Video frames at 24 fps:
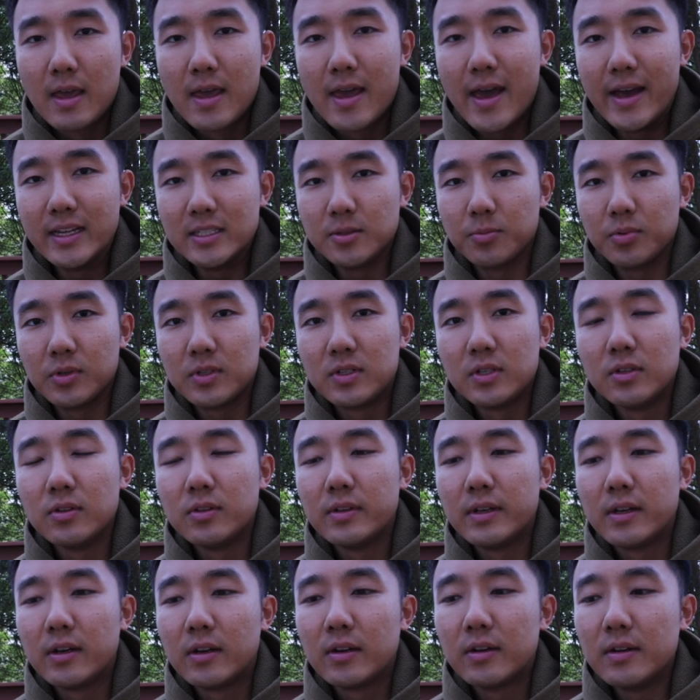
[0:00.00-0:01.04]
as a platoon
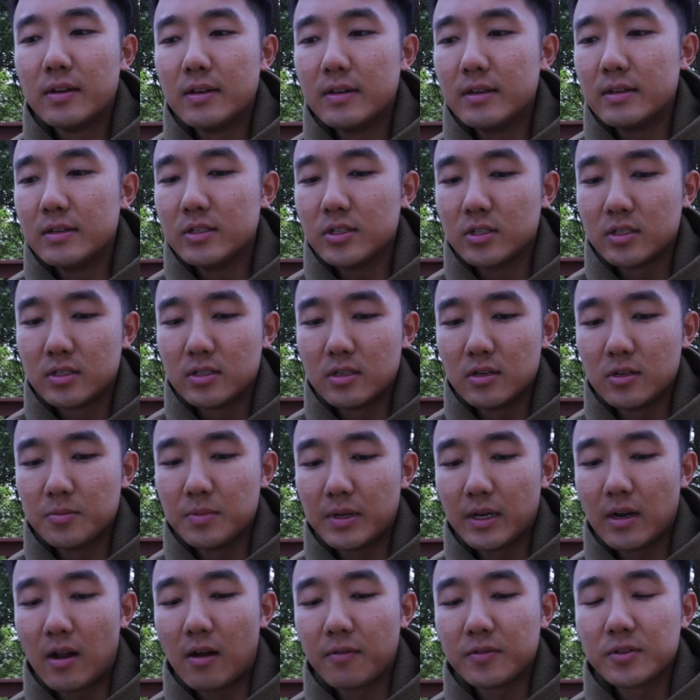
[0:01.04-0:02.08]
leader and, and, just you know
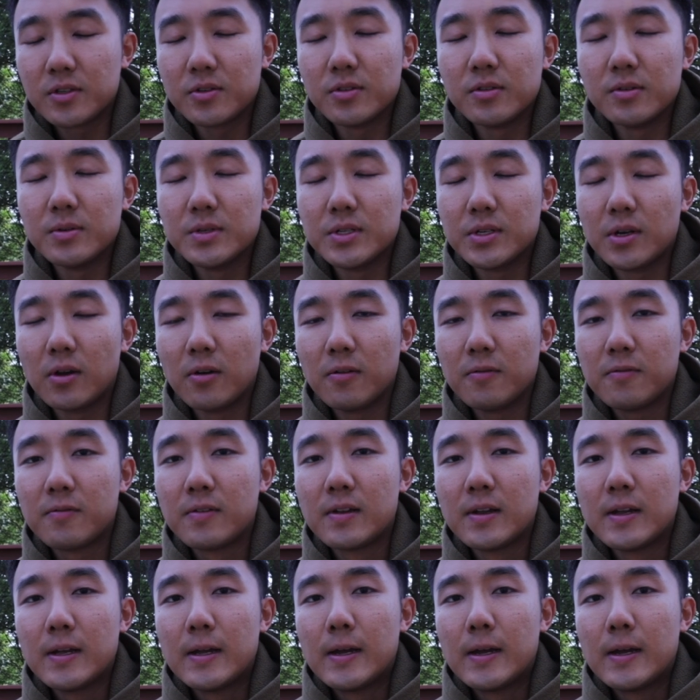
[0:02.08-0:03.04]
being an officer in the reserve.